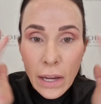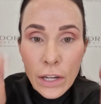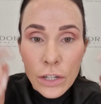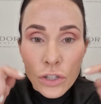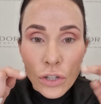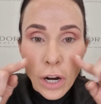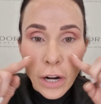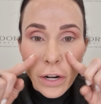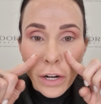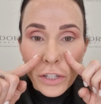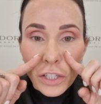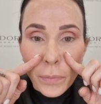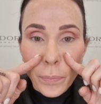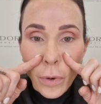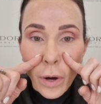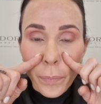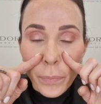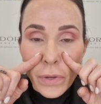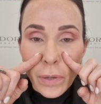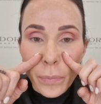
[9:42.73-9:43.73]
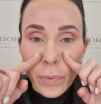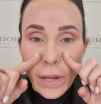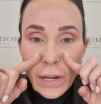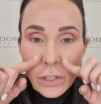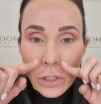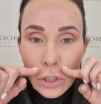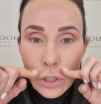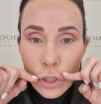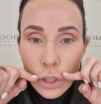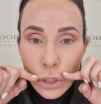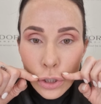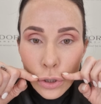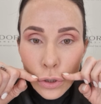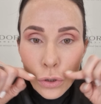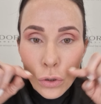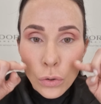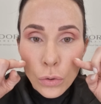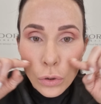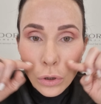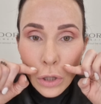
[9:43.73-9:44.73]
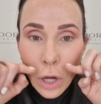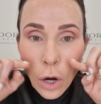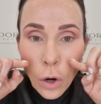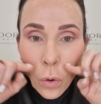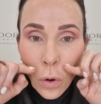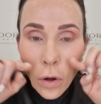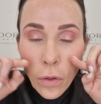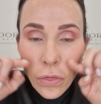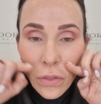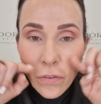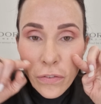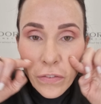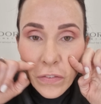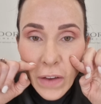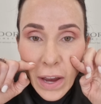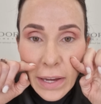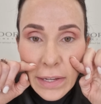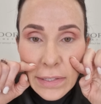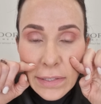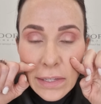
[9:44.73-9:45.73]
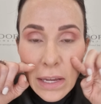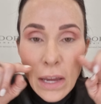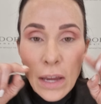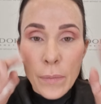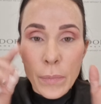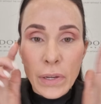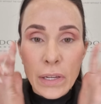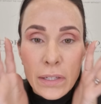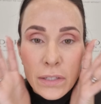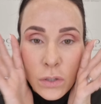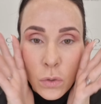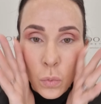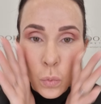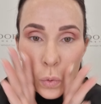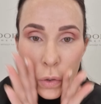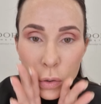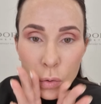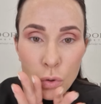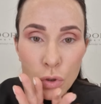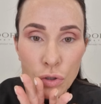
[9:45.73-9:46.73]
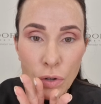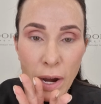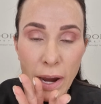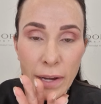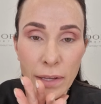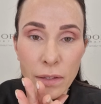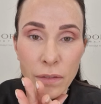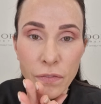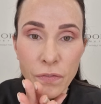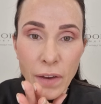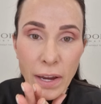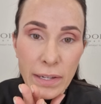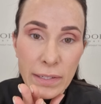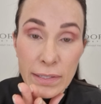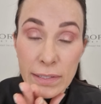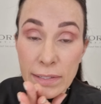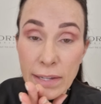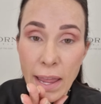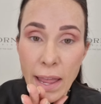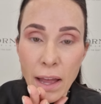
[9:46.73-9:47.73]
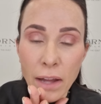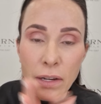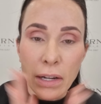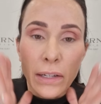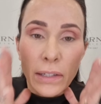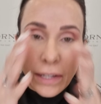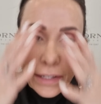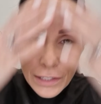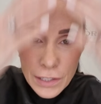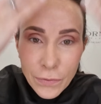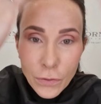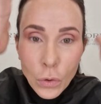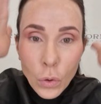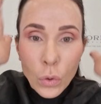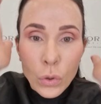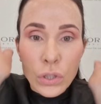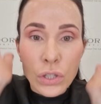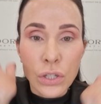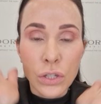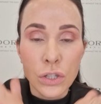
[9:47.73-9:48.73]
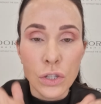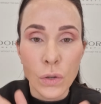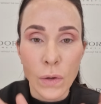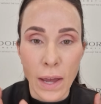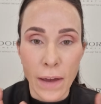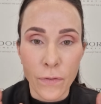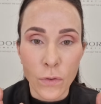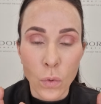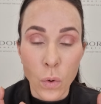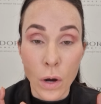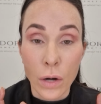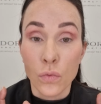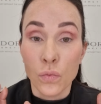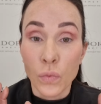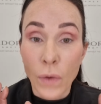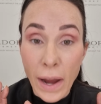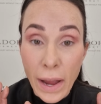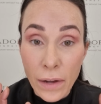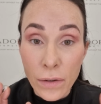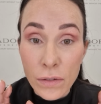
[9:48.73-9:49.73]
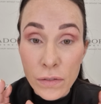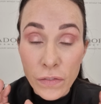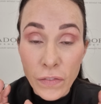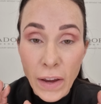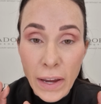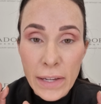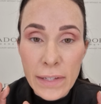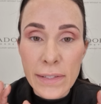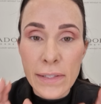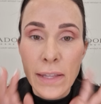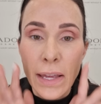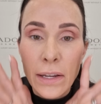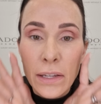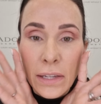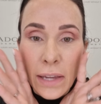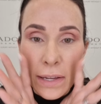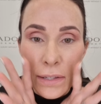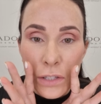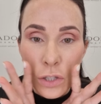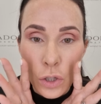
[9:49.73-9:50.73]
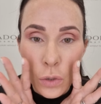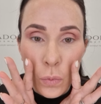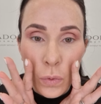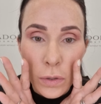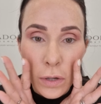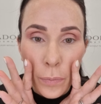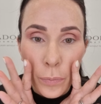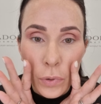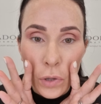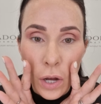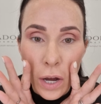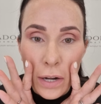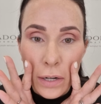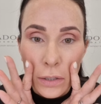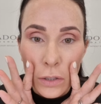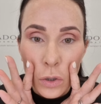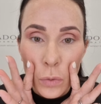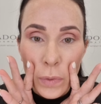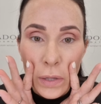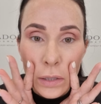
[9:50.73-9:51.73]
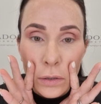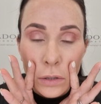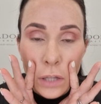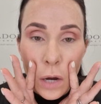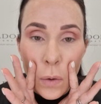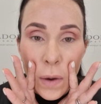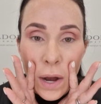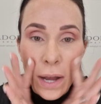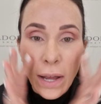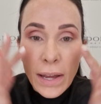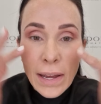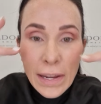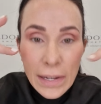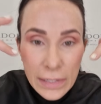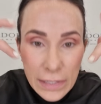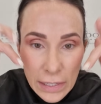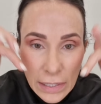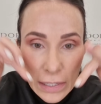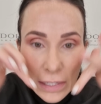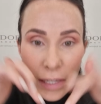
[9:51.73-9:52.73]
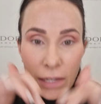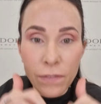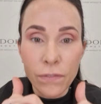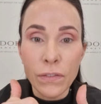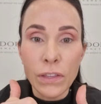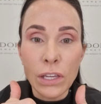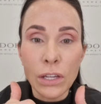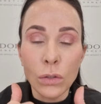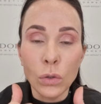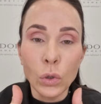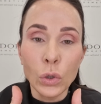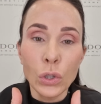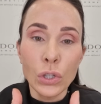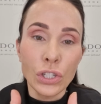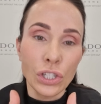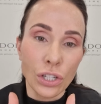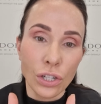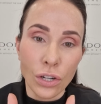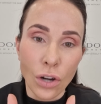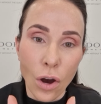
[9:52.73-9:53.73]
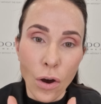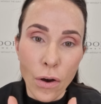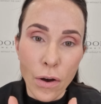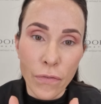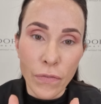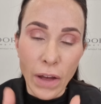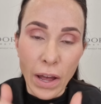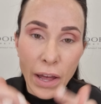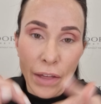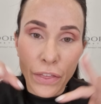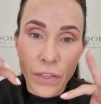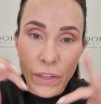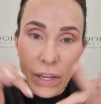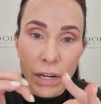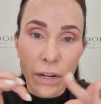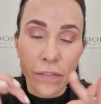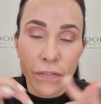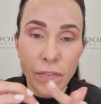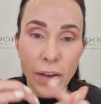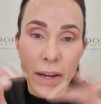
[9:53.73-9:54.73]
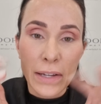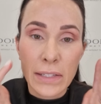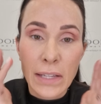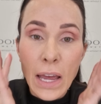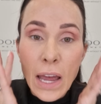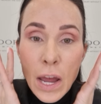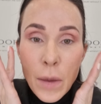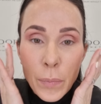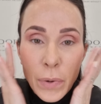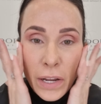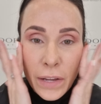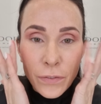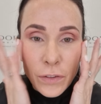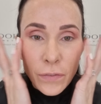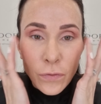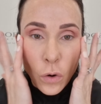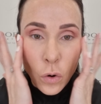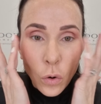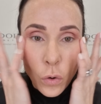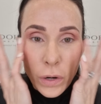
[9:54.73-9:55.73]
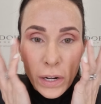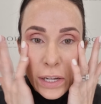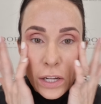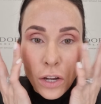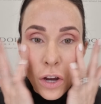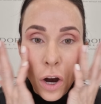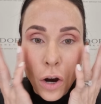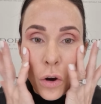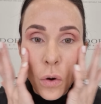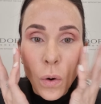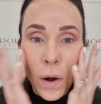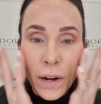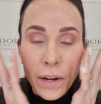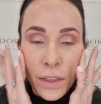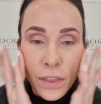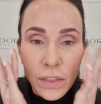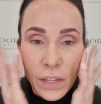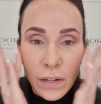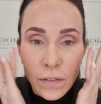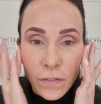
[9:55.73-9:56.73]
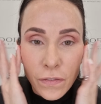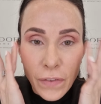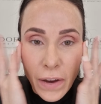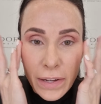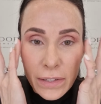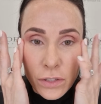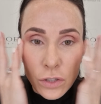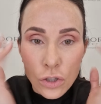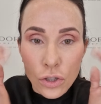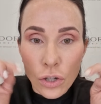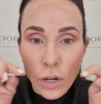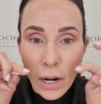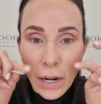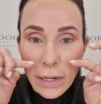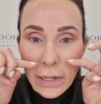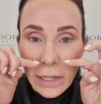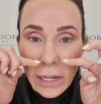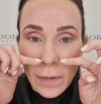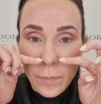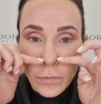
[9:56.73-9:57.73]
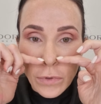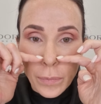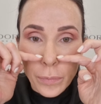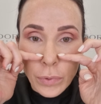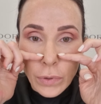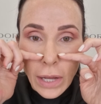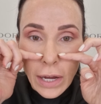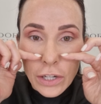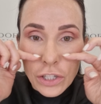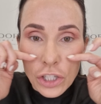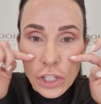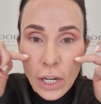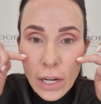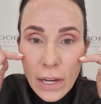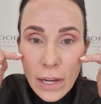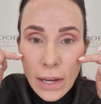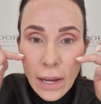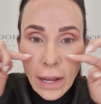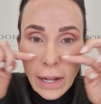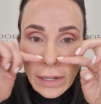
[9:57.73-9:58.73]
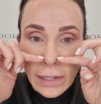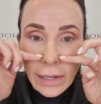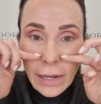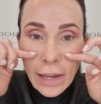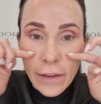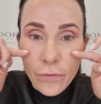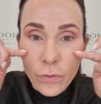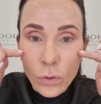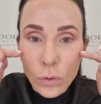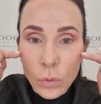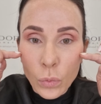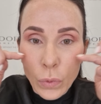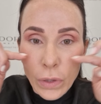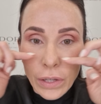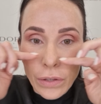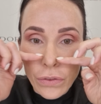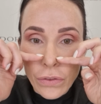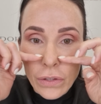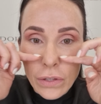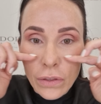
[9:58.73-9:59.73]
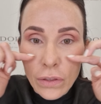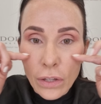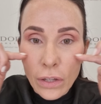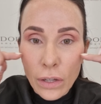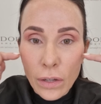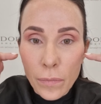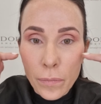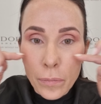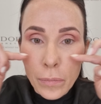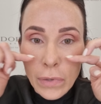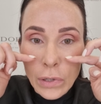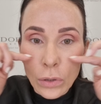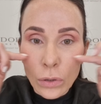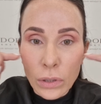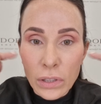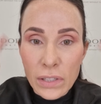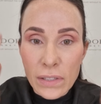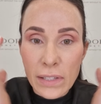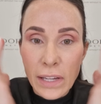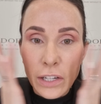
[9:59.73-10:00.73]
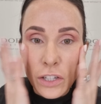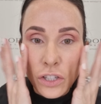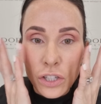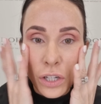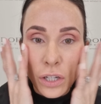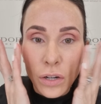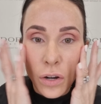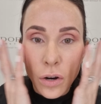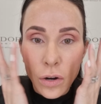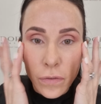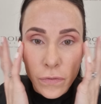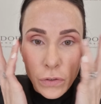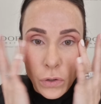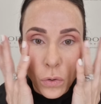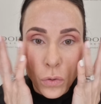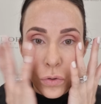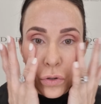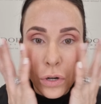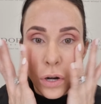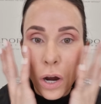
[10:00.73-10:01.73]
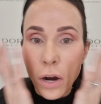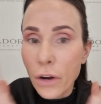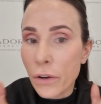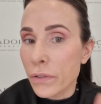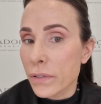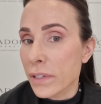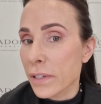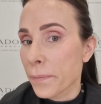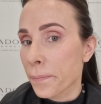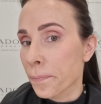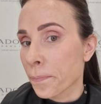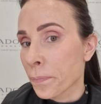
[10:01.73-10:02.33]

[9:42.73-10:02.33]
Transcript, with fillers: Try not to pop your blush too low on the face because it will drag the face down unless of course you do have quite a round face then yes you would apply it a little bit lower to give the illusion of a thinner face but if you've already got quite a thin face try and keep the blush a level with the middle section of your nose.